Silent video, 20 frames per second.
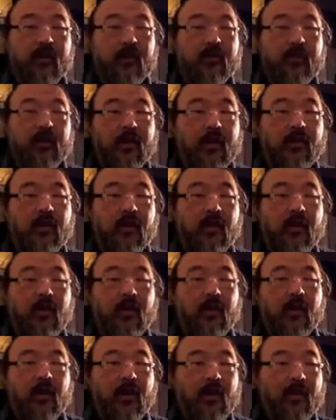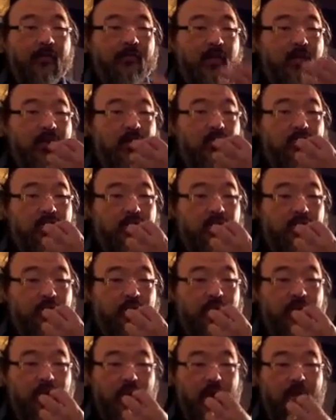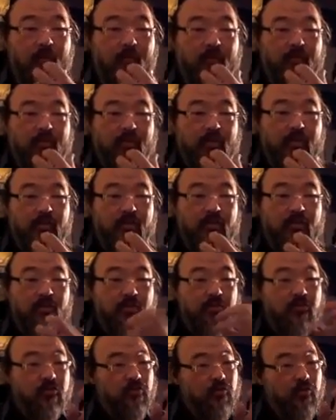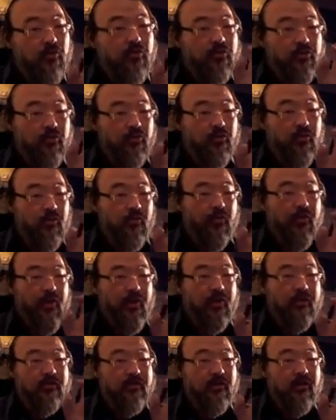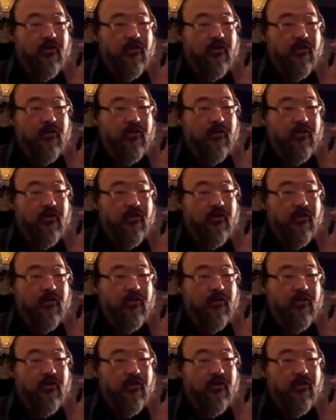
And then use a little bit of embouchure to control certain things.